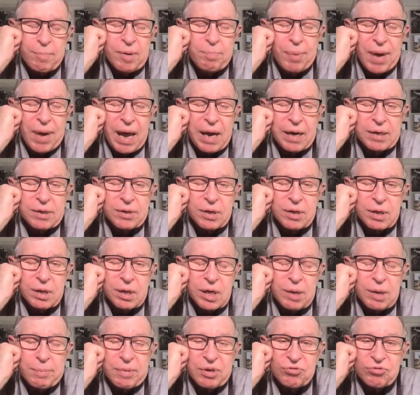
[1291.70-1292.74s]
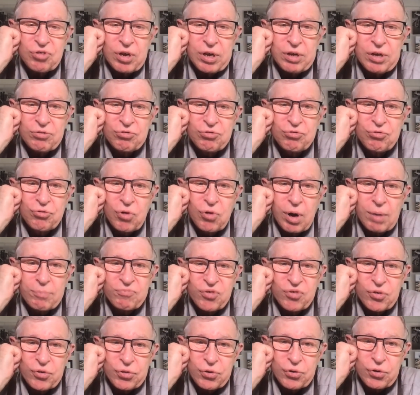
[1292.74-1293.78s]
been banging the climate change drum
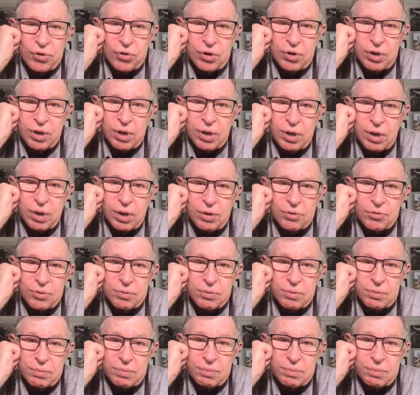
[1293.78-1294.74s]
for 30 years.